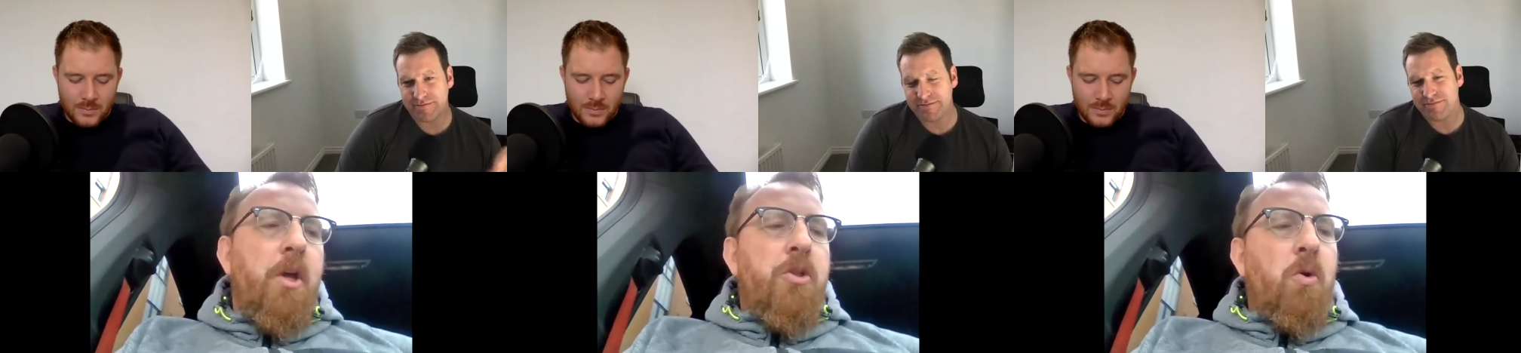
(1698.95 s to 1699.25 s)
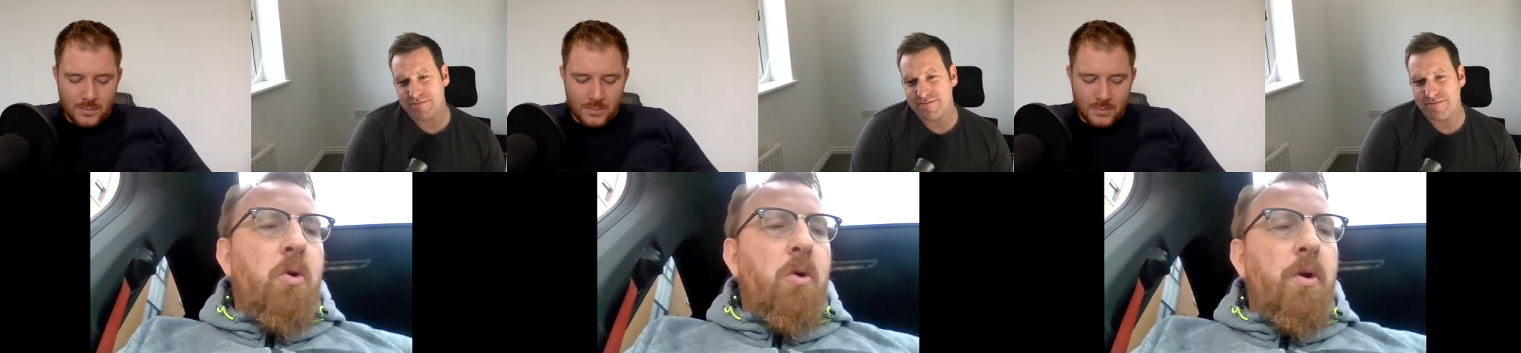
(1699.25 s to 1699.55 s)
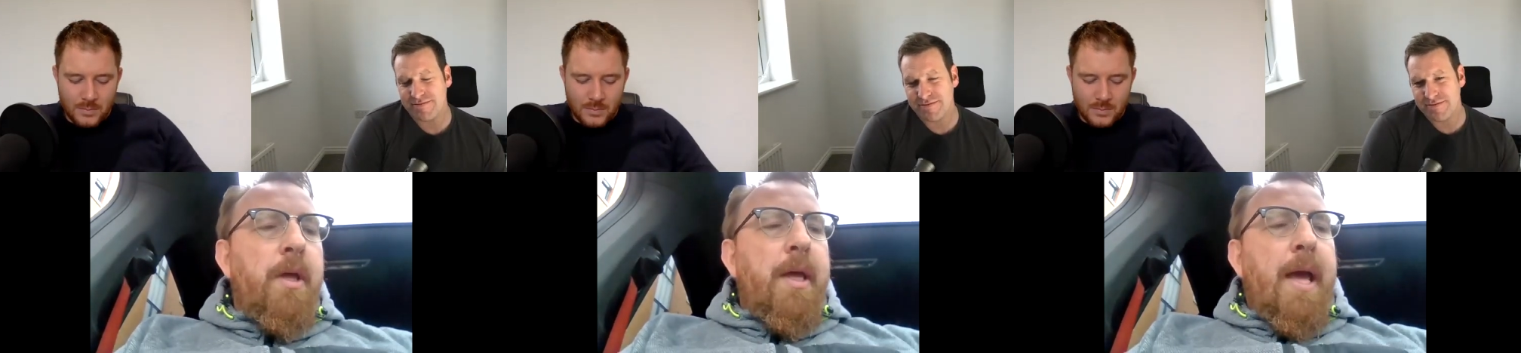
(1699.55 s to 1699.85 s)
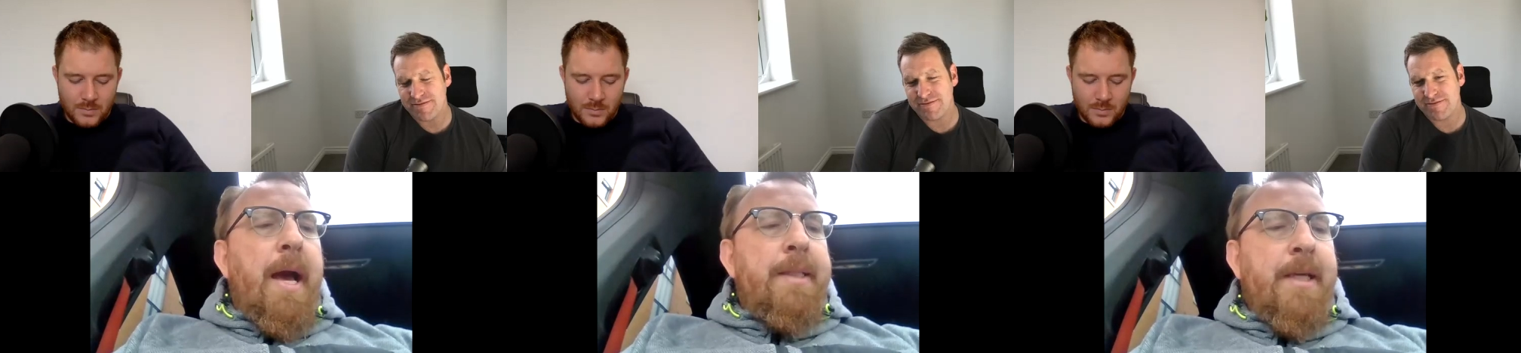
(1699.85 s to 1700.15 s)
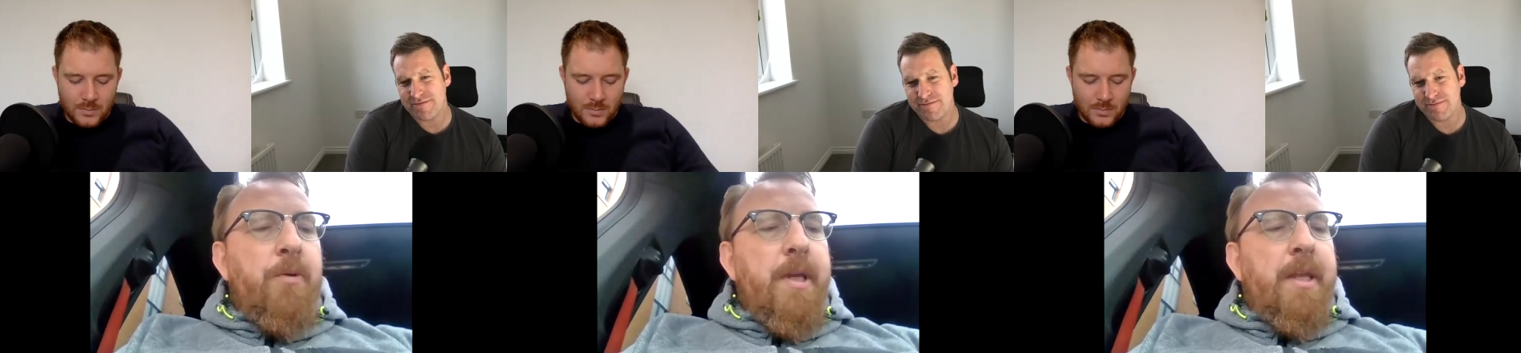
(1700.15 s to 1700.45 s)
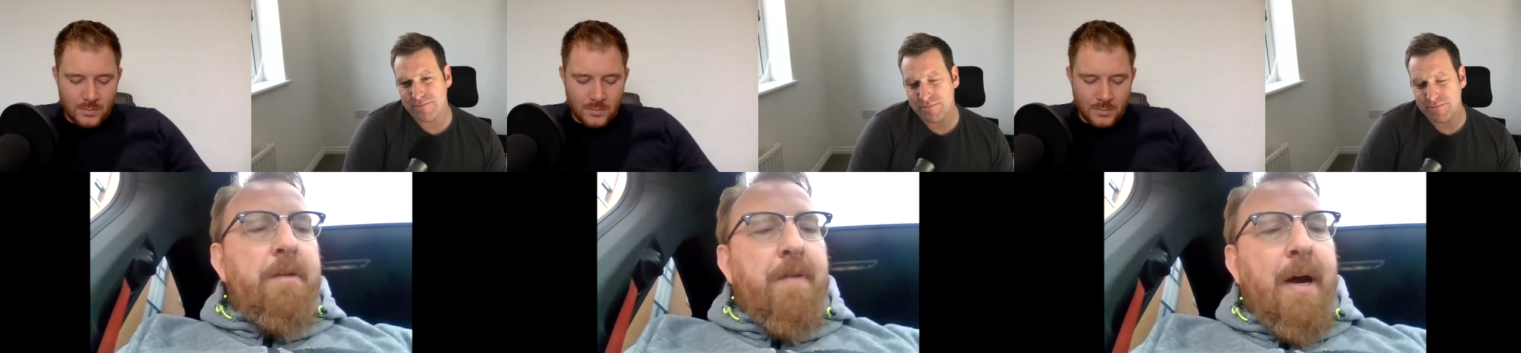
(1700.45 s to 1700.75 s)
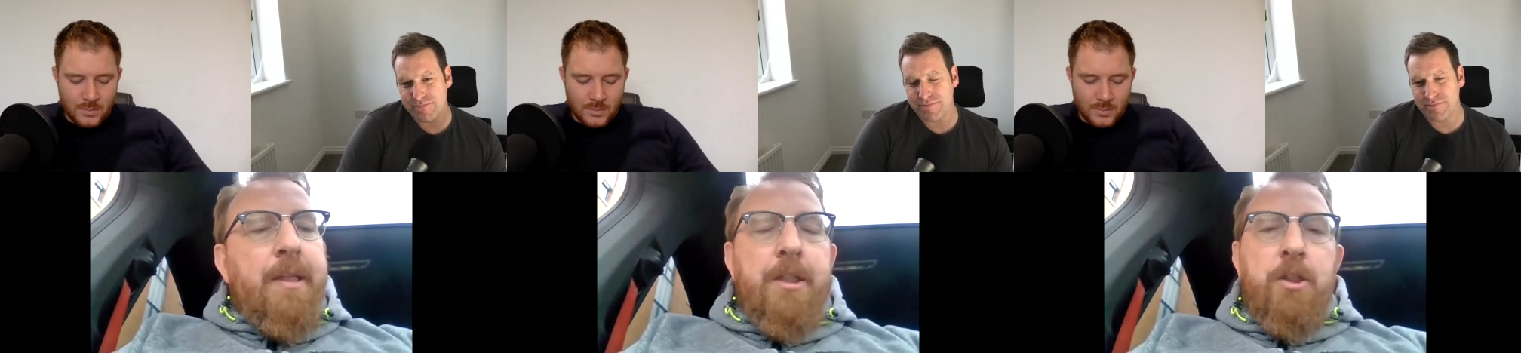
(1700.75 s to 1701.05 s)
Speaker 1: So I tell you the
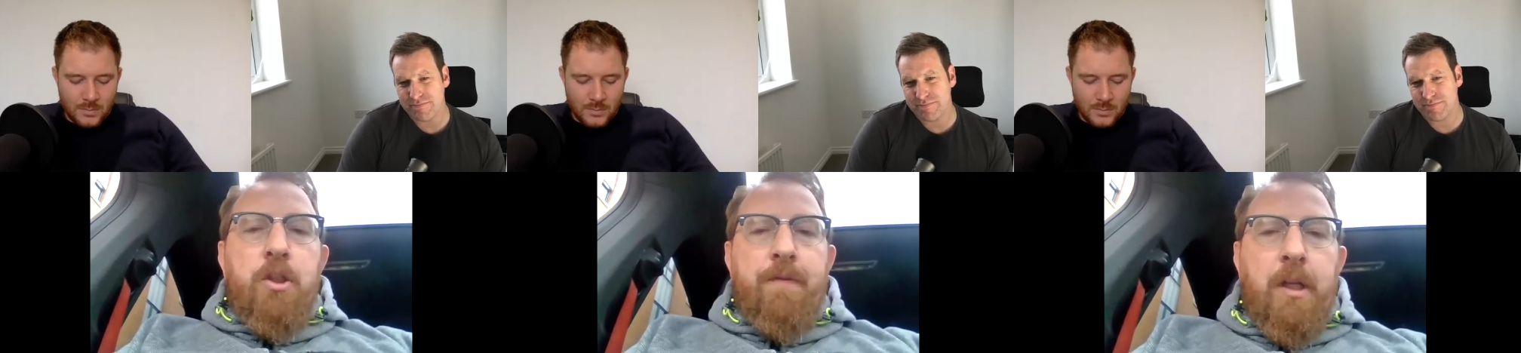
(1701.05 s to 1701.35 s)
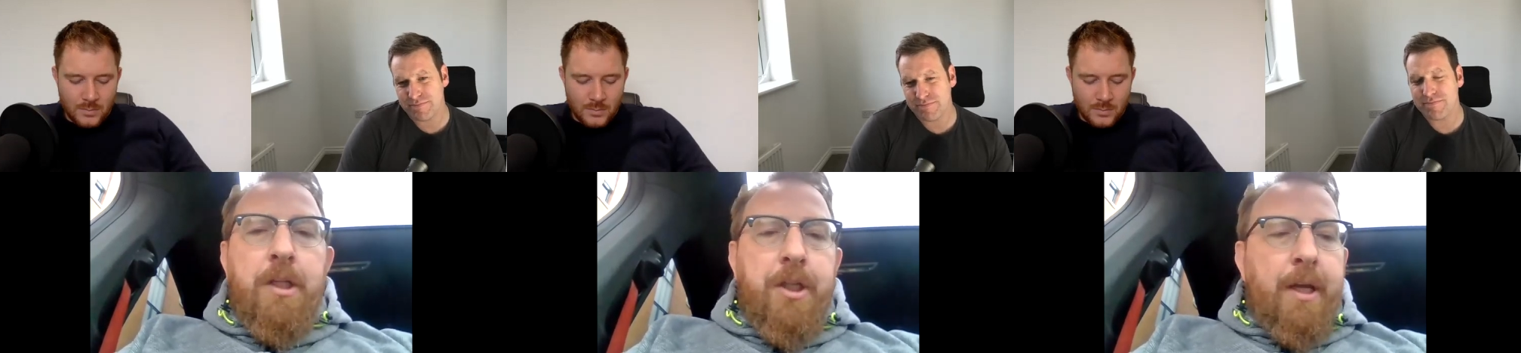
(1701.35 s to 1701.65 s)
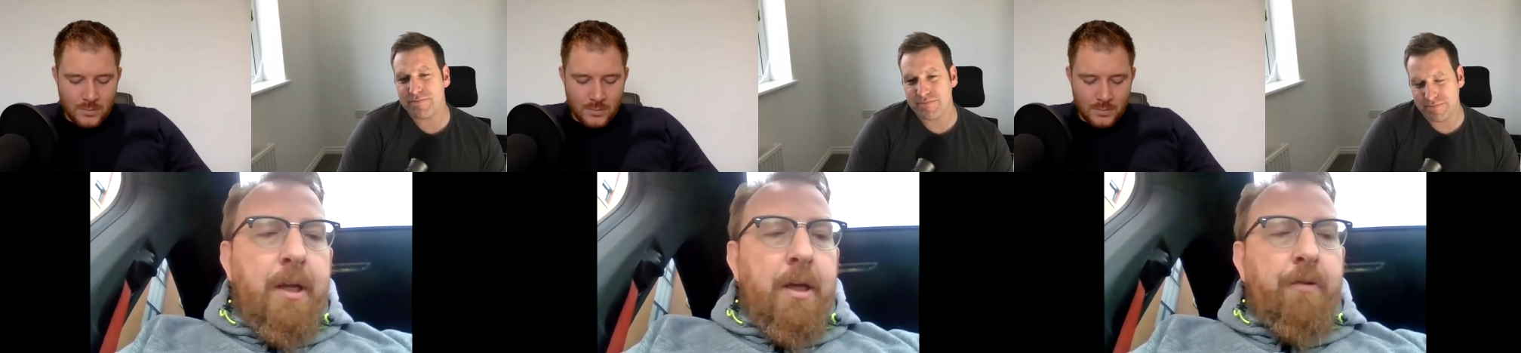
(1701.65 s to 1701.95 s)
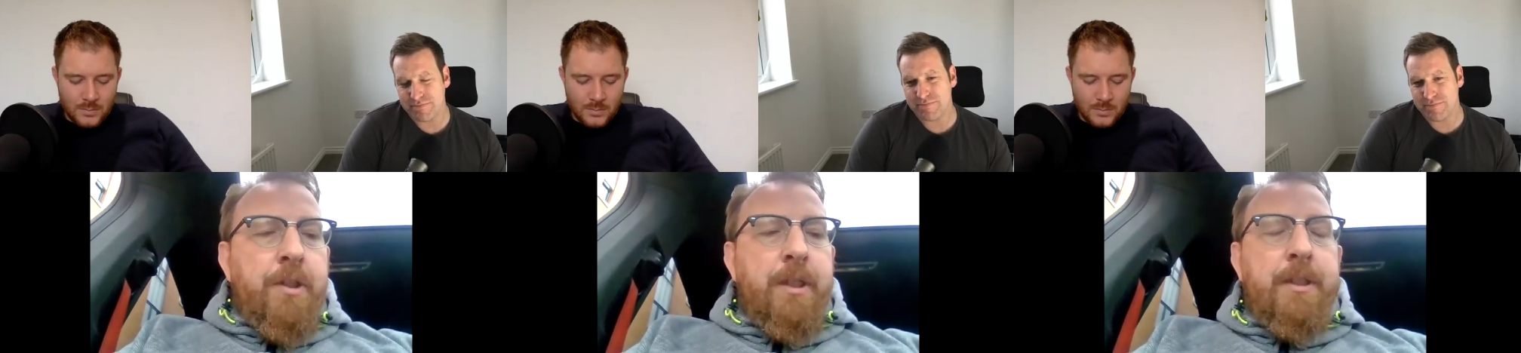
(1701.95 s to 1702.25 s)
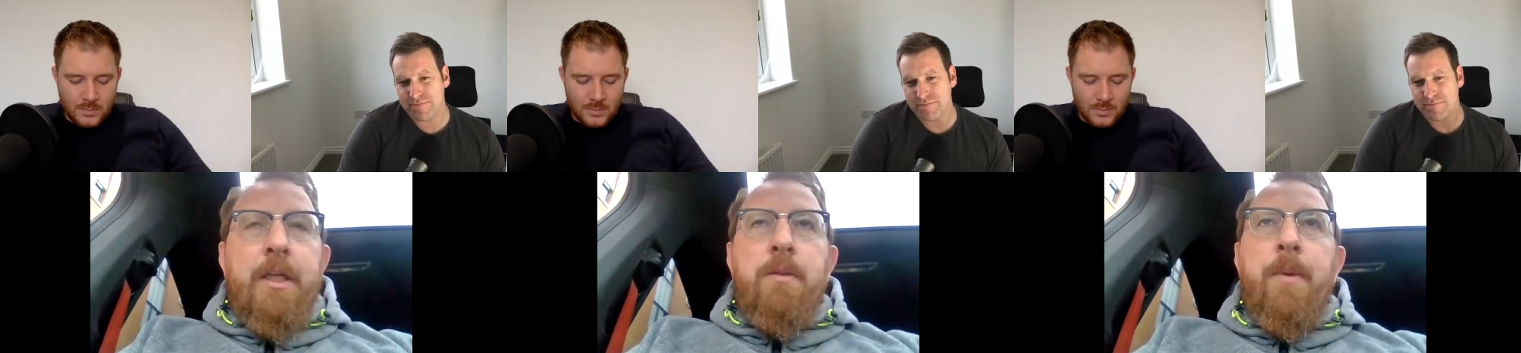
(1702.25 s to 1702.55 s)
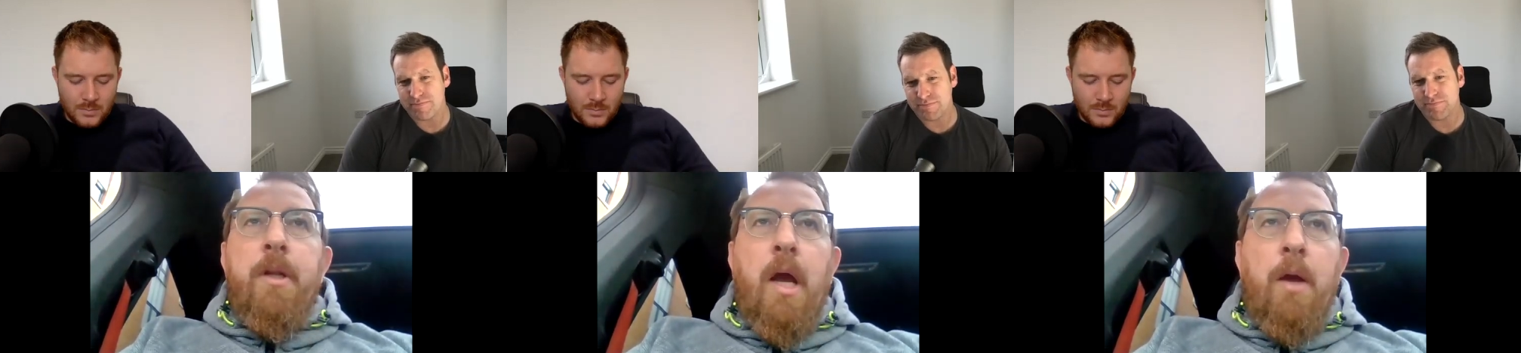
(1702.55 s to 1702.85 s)
advantages of a Legionella risk assessment.